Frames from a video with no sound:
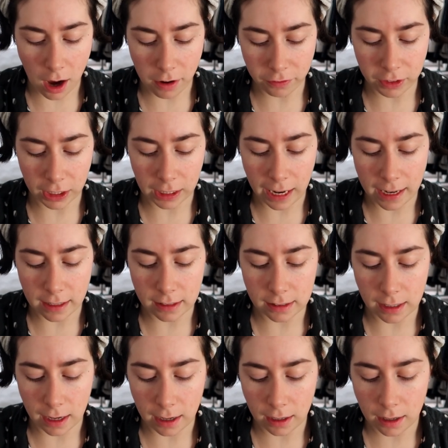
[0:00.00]
After
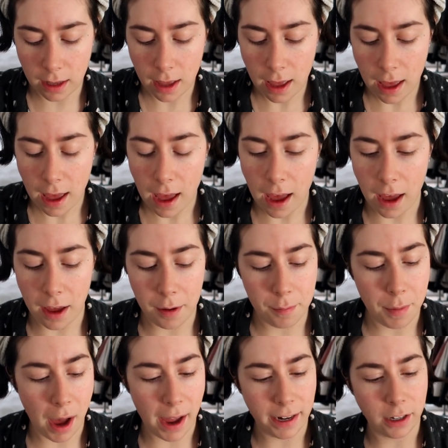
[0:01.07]
cleansing,
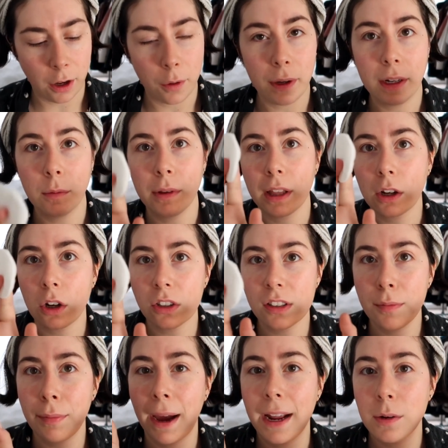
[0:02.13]
I go in with a
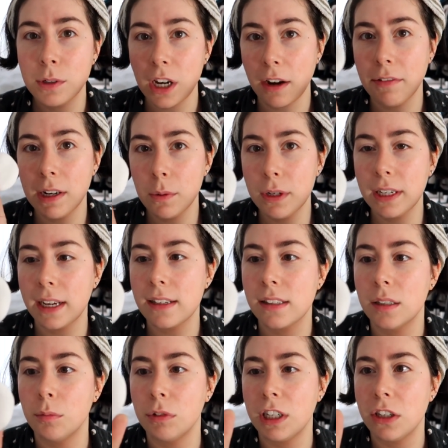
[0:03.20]
cotton pad, which I really want to get
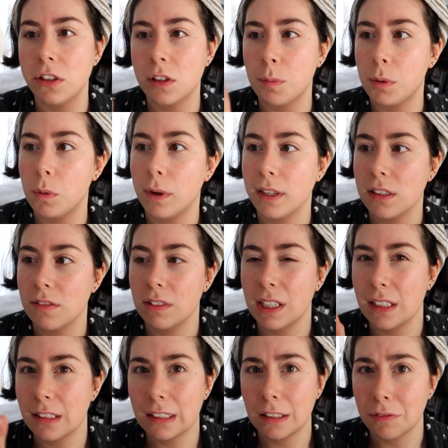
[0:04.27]
some reusable ones of
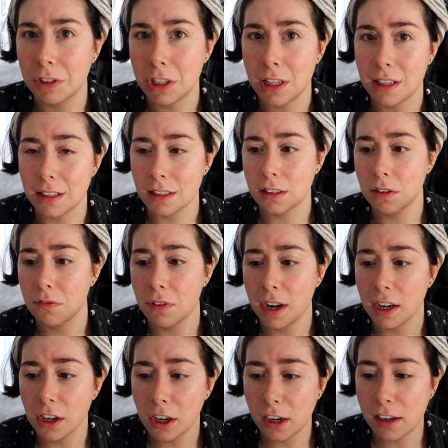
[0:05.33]
these because obviously this isn't
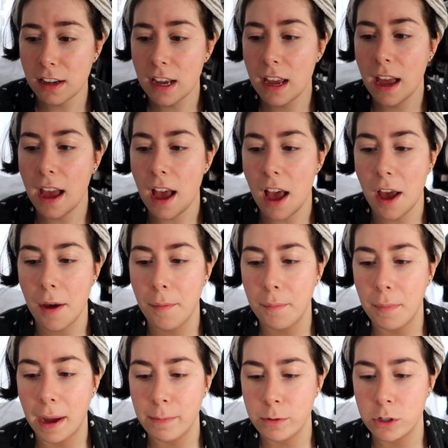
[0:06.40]
very good.
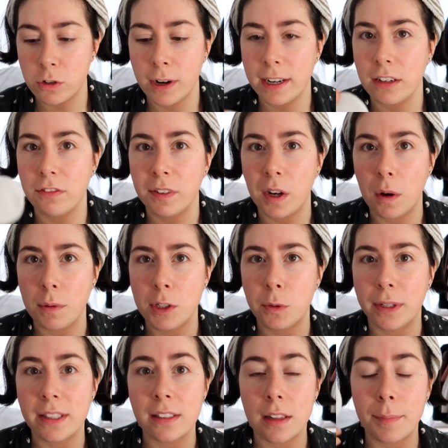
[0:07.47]
I'm just trying to figure out
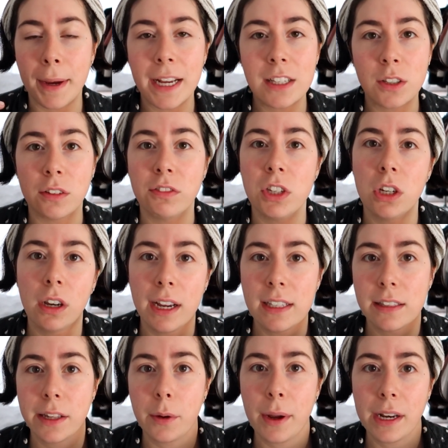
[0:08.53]
which ones are the best. If you
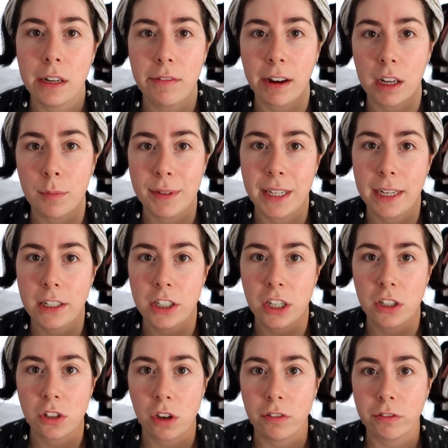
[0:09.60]
guys know any
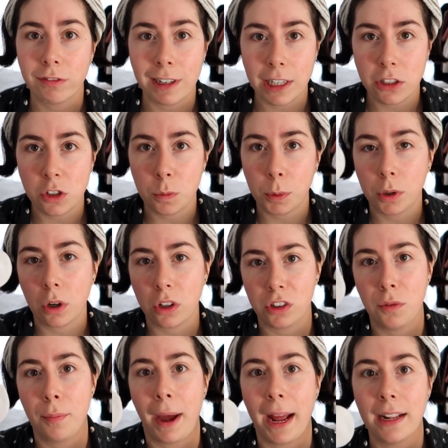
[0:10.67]
recommendations of reusable
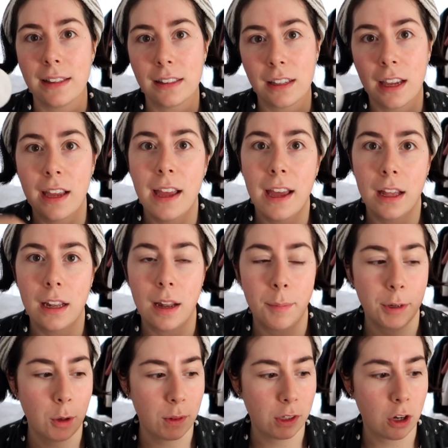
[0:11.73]
cotton pads,
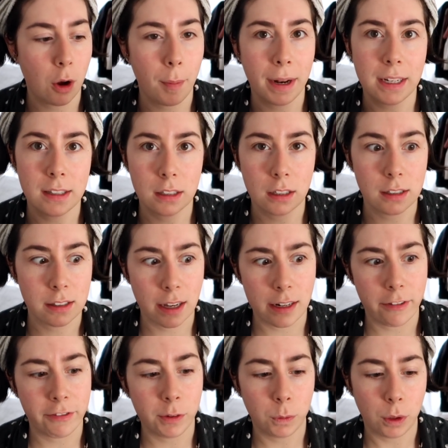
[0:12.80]
let me know in the comments because I
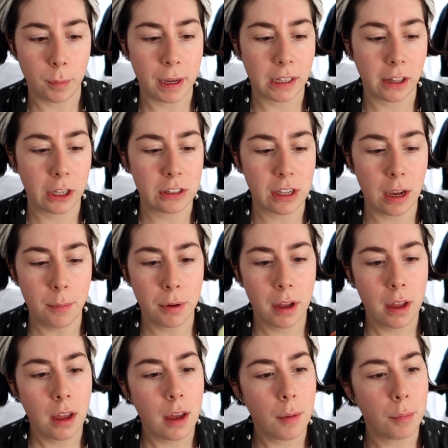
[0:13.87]
definitely want to pick those up.
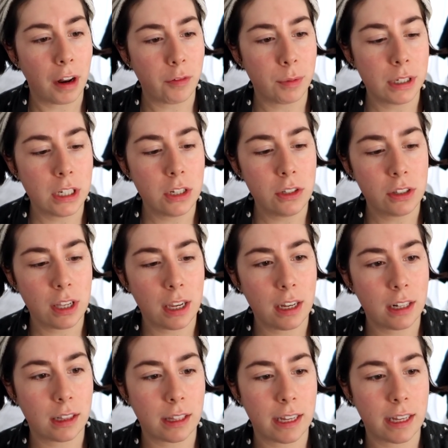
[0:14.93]
But I've been using